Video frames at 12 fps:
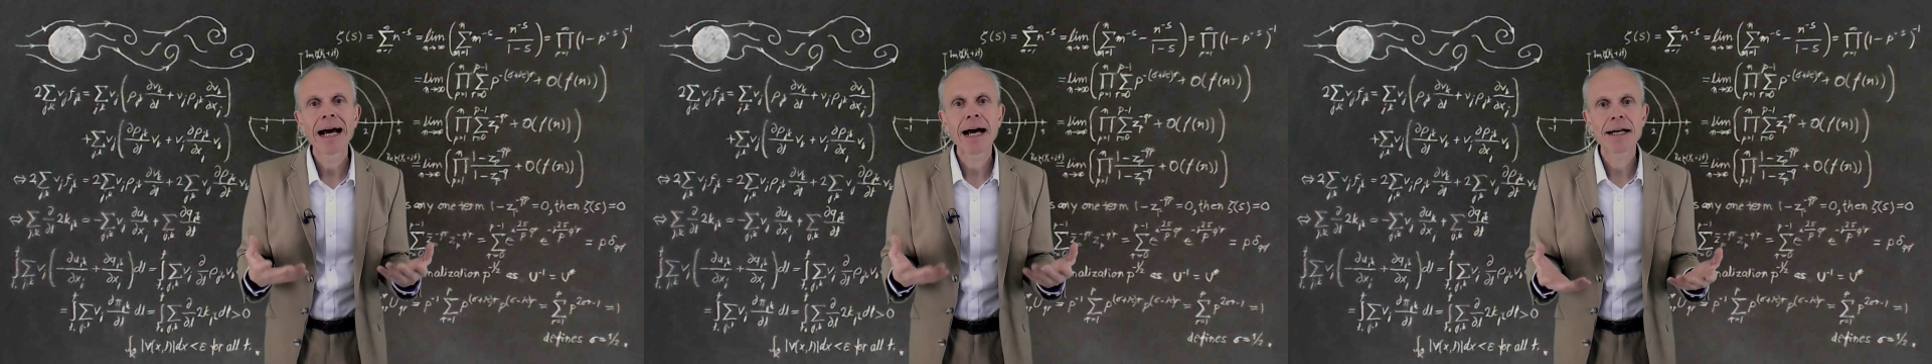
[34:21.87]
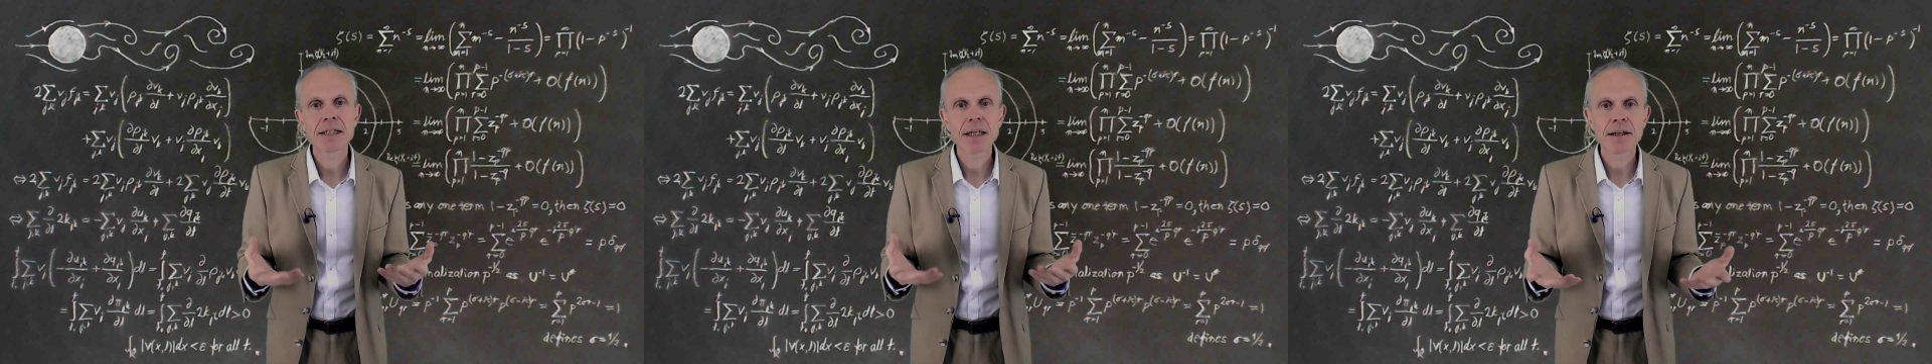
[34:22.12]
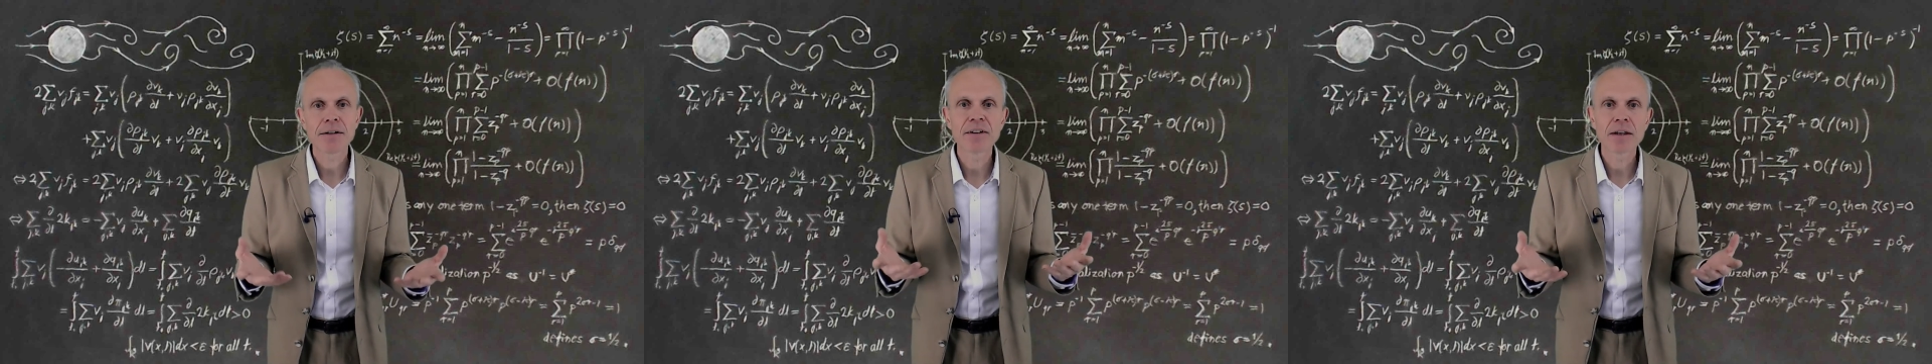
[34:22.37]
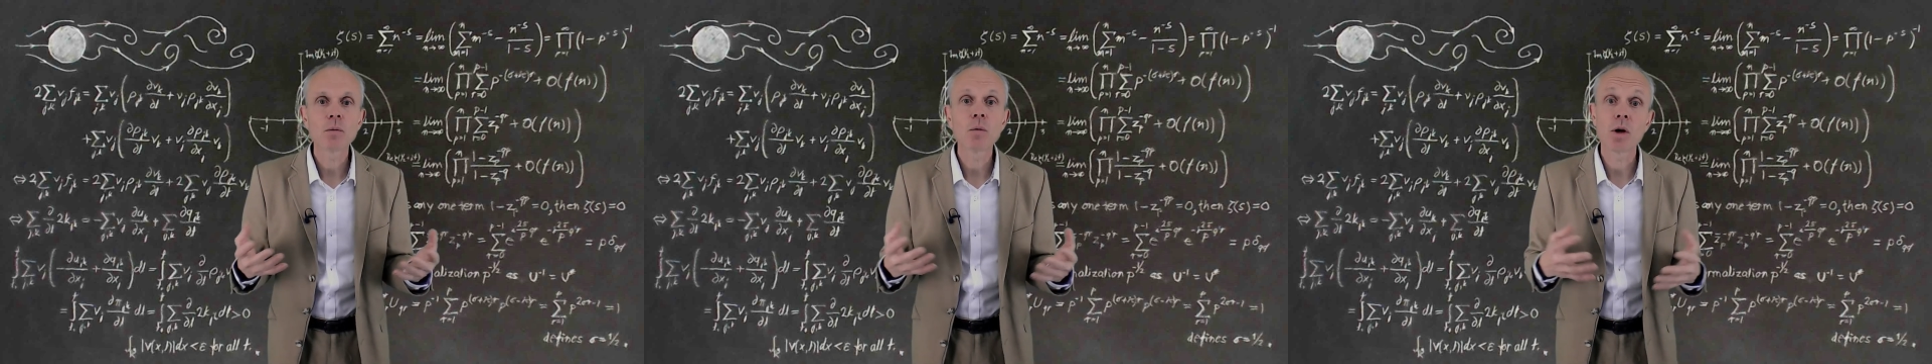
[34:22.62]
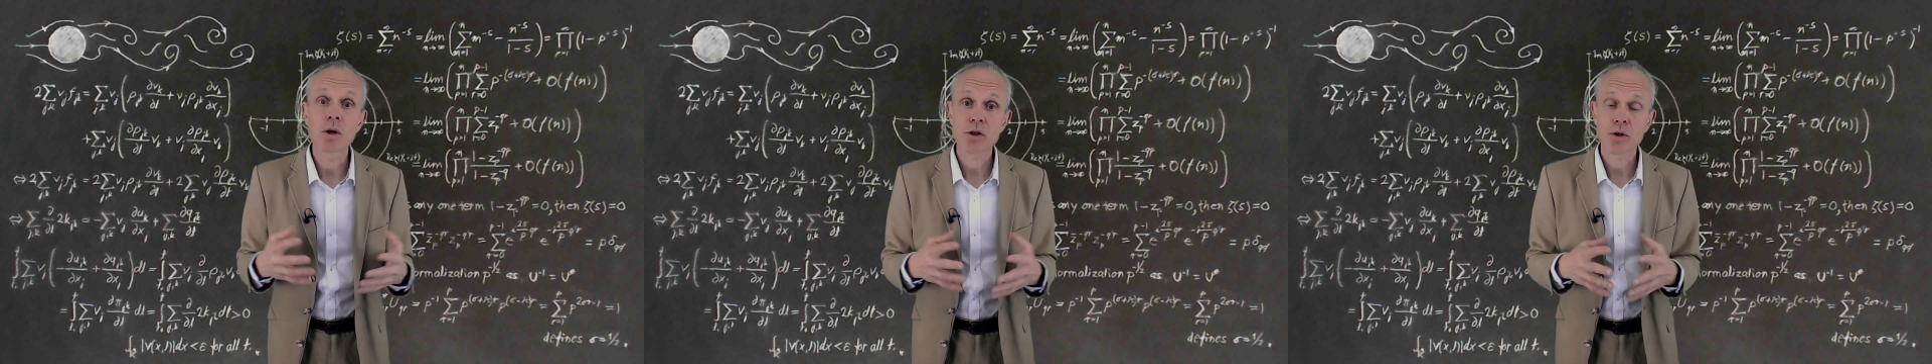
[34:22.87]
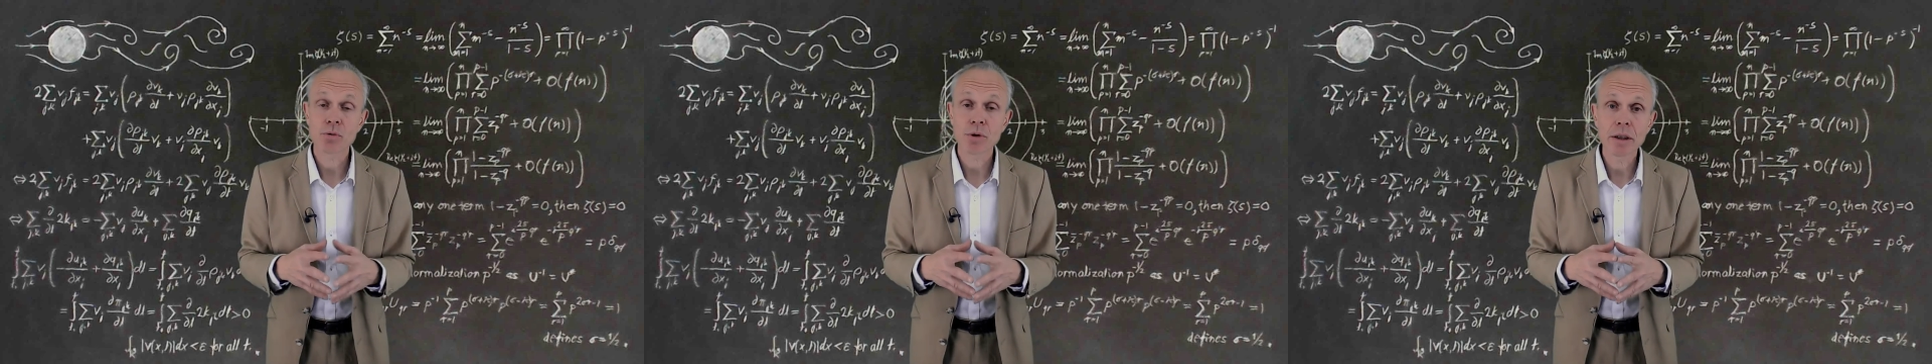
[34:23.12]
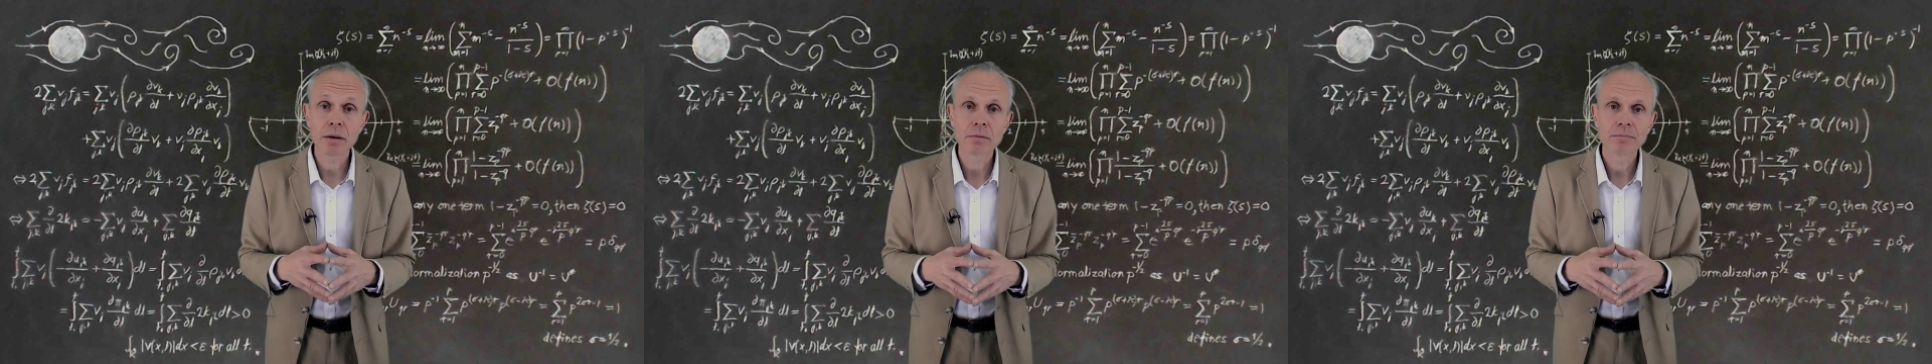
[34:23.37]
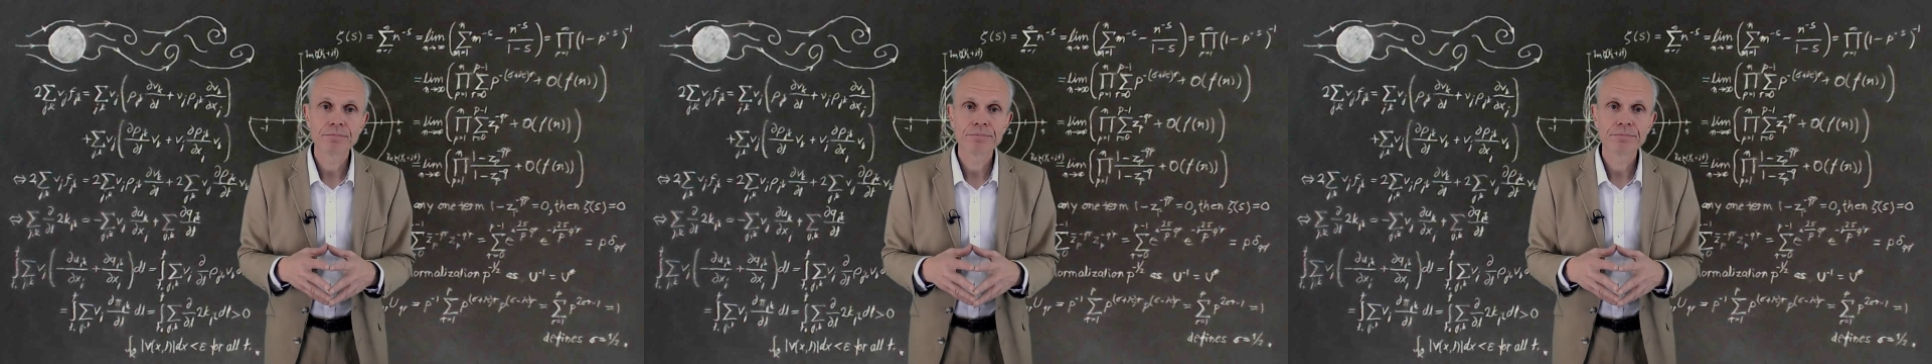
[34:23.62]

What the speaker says: as if it was real.